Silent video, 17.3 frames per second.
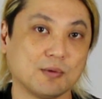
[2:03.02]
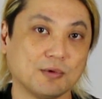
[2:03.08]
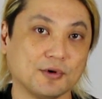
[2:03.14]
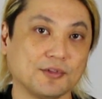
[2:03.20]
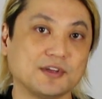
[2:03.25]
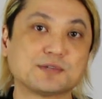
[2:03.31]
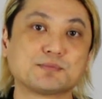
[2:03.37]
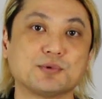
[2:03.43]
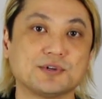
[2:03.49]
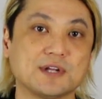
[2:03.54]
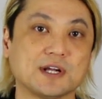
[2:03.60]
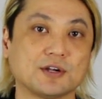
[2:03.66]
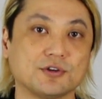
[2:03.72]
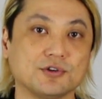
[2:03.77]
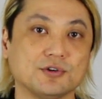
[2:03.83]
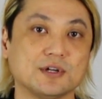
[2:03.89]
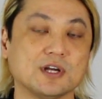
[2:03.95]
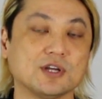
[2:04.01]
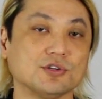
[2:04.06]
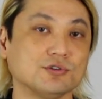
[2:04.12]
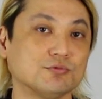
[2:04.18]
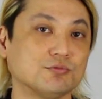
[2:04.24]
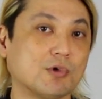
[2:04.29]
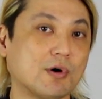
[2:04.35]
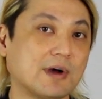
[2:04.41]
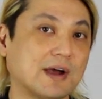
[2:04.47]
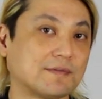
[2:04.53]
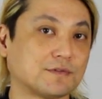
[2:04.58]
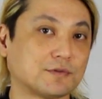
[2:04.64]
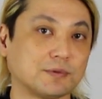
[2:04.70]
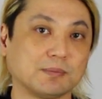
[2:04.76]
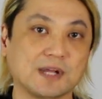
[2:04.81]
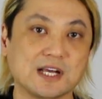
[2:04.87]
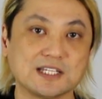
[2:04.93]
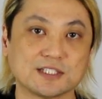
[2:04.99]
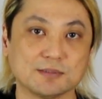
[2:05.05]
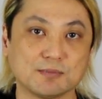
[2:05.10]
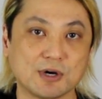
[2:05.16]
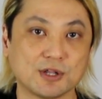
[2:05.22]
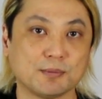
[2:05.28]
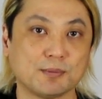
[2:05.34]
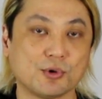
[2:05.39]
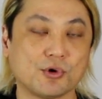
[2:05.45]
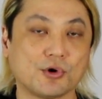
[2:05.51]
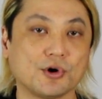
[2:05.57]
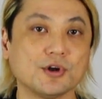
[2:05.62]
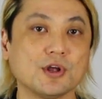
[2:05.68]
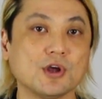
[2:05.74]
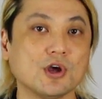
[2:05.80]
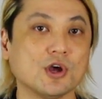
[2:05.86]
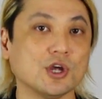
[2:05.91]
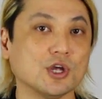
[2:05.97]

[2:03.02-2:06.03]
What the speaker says: With this particular unit, you won't have to replace the motherboard.